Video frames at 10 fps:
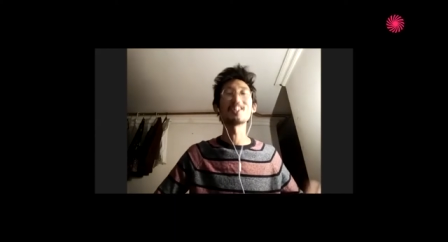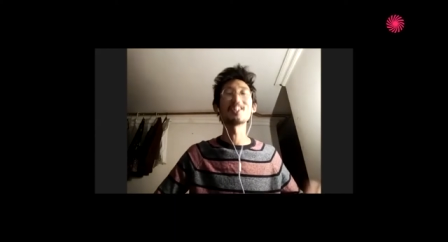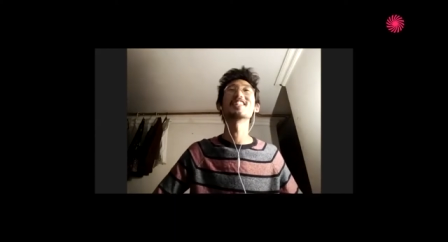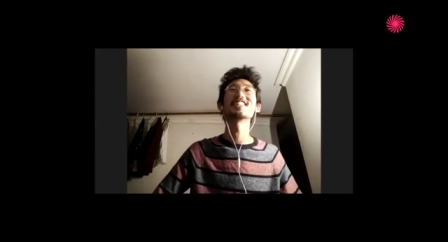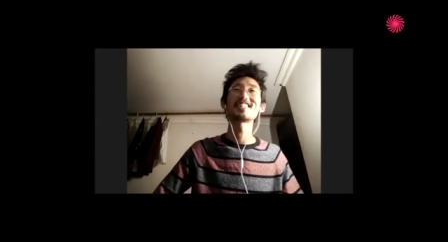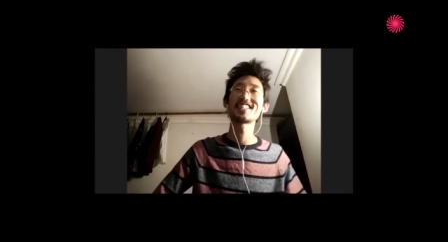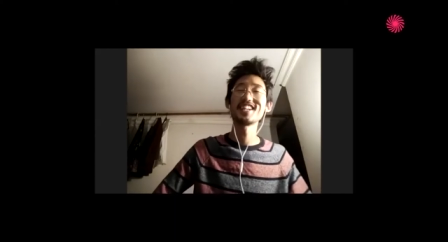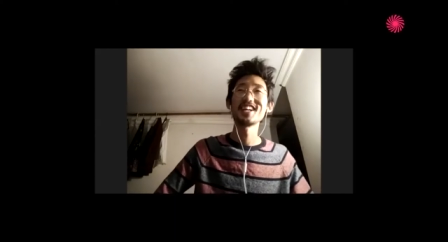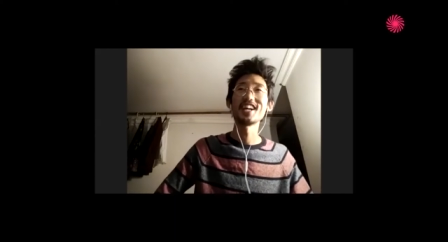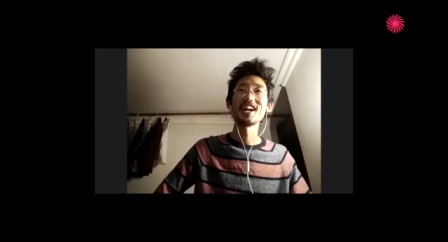But
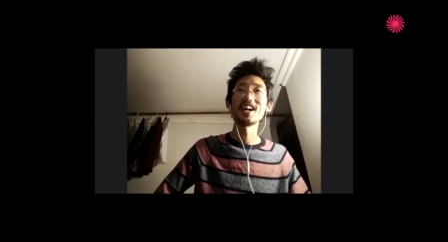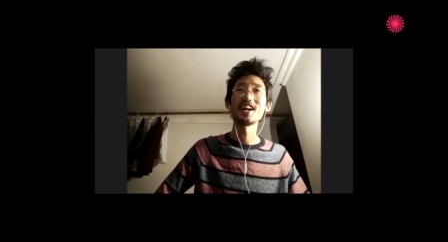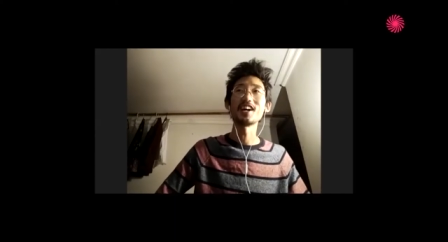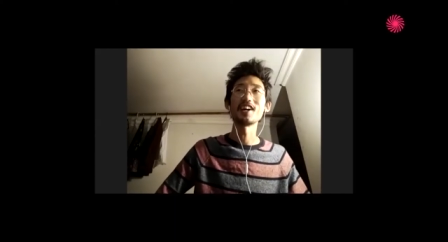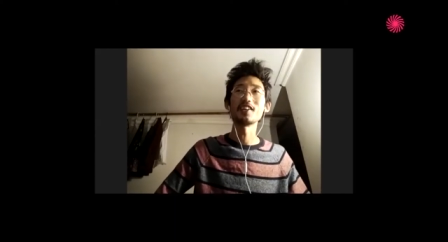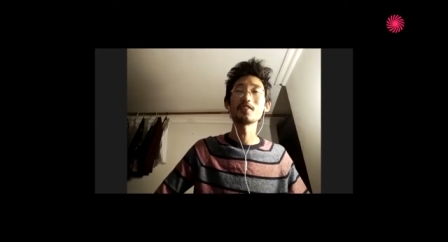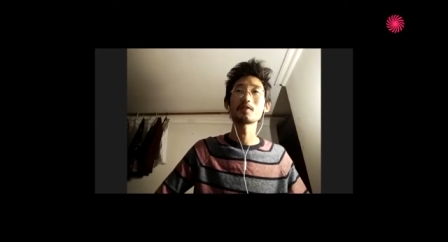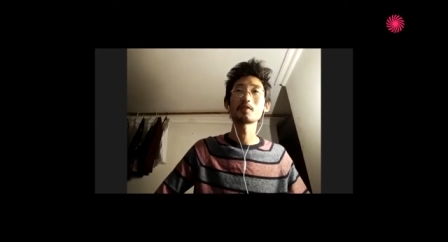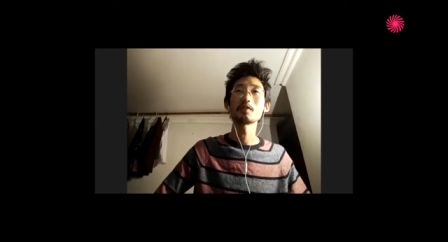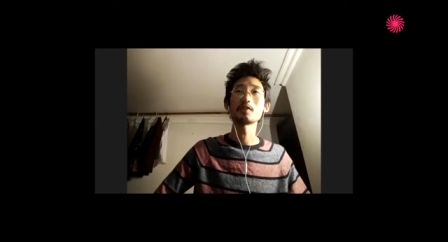uh,
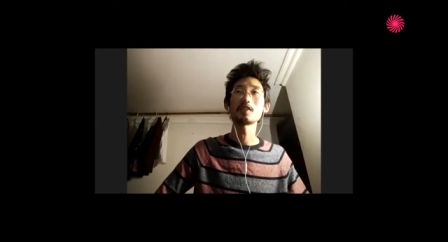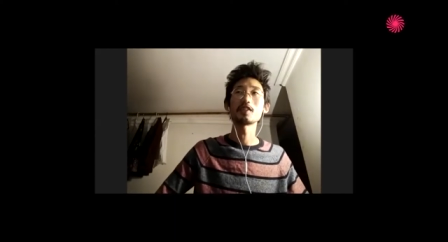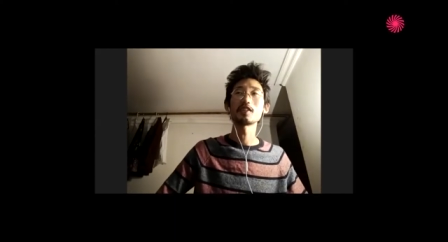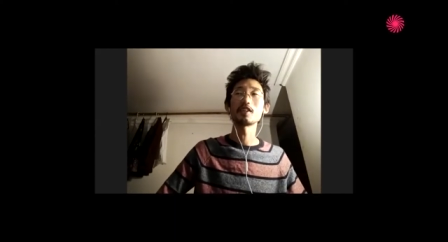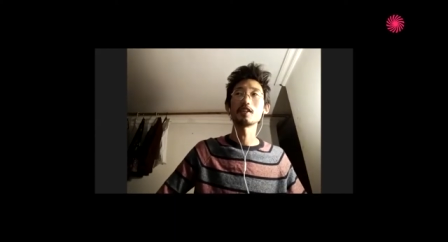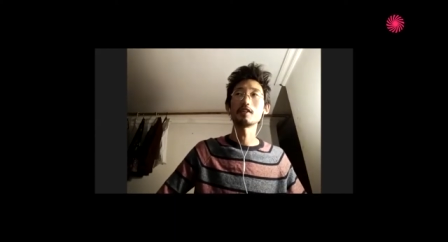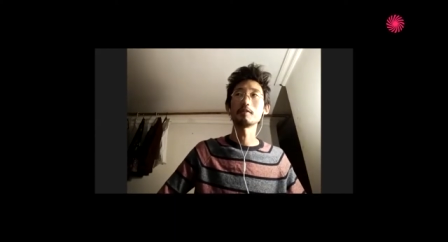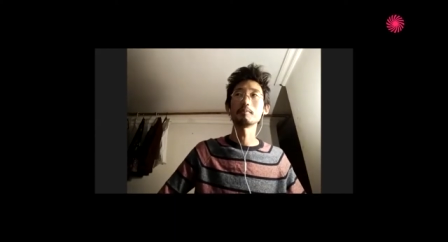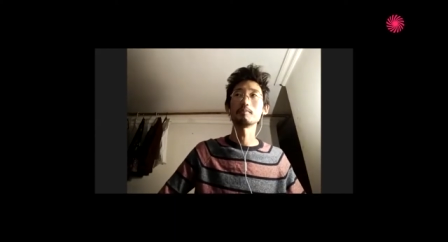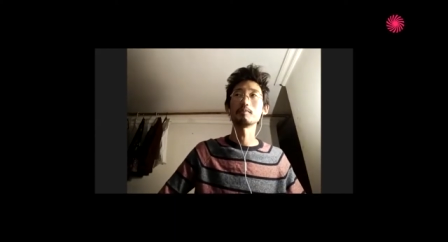
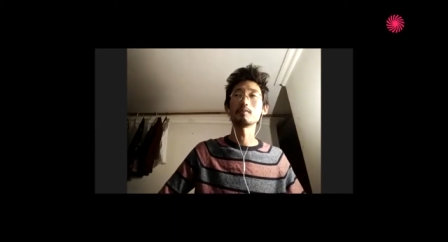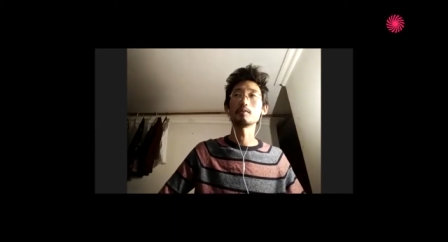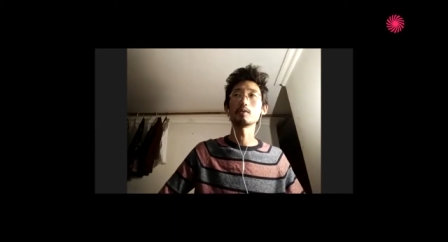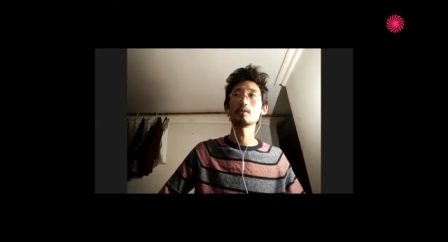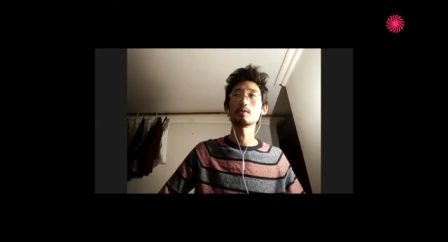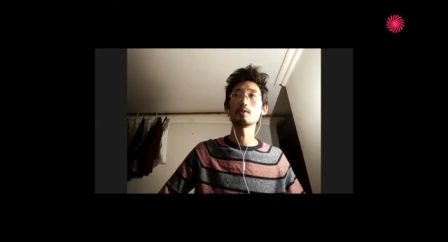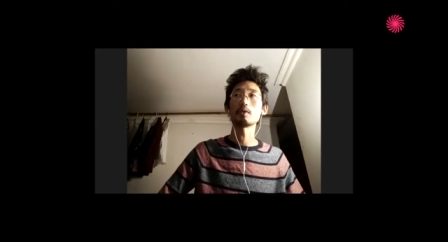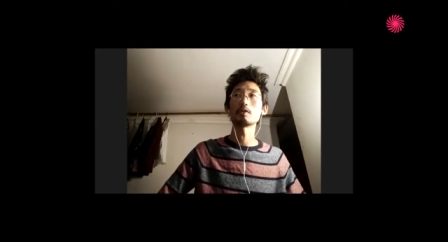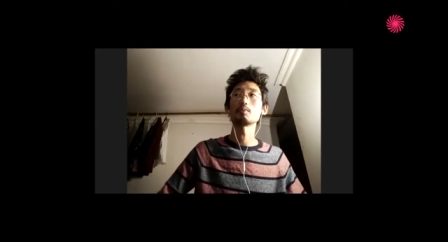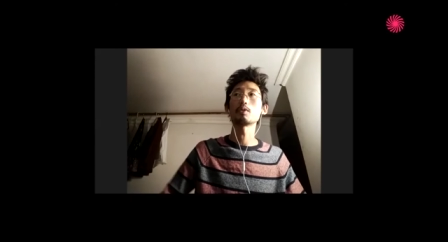um, what
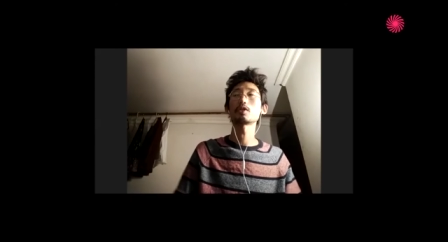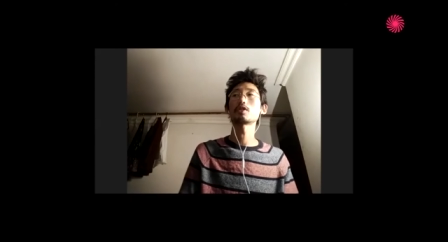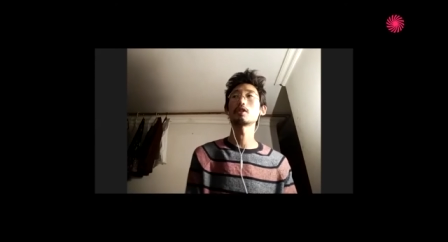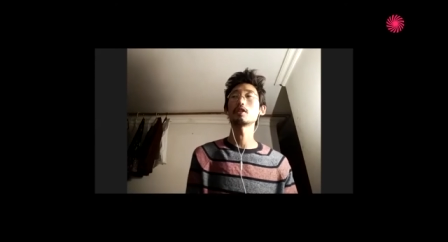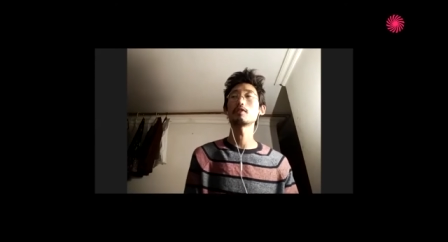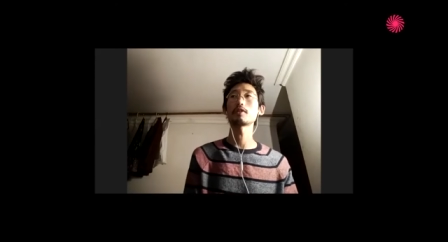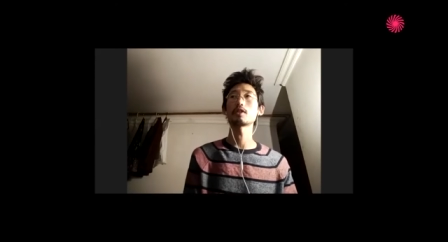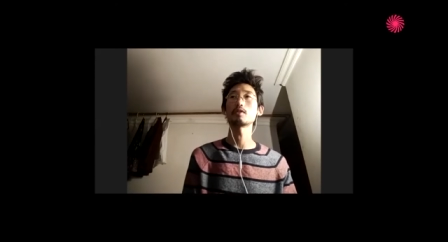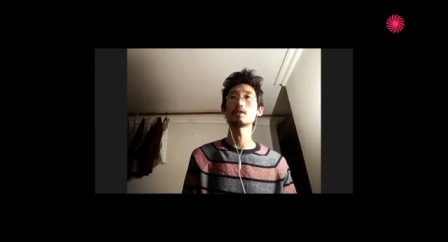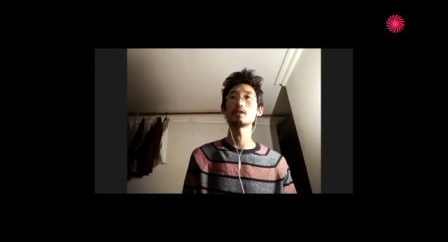was most uh,
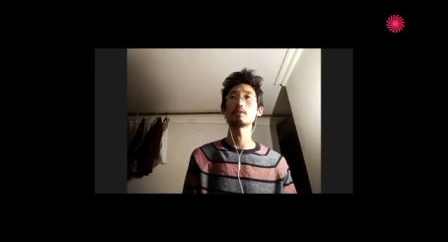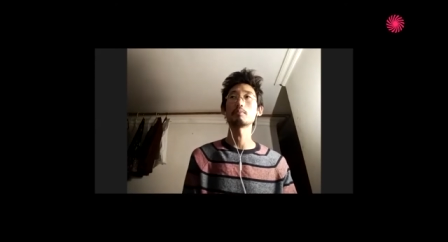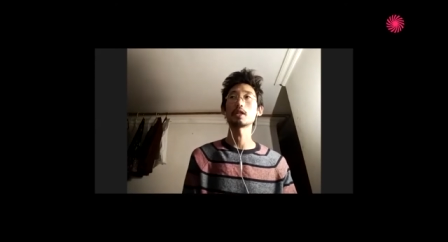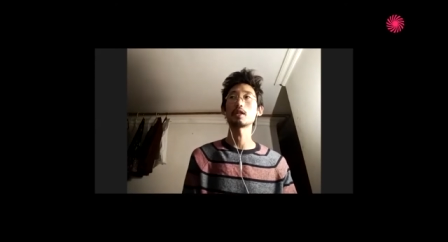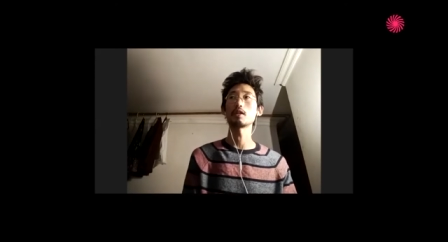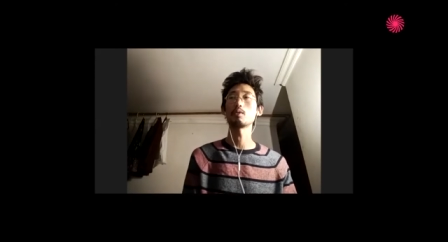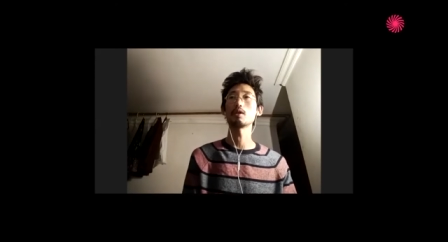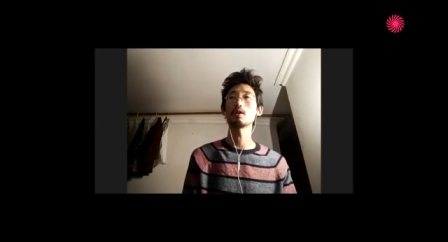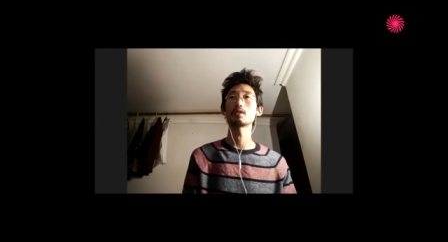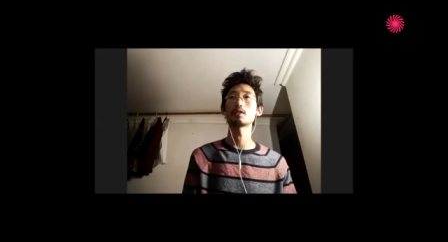difficult in the beginning
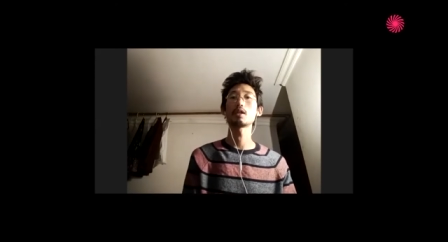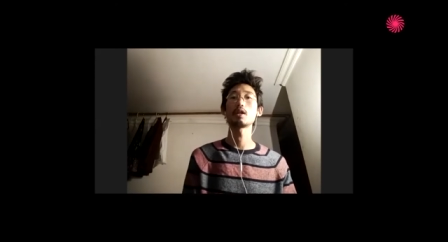was,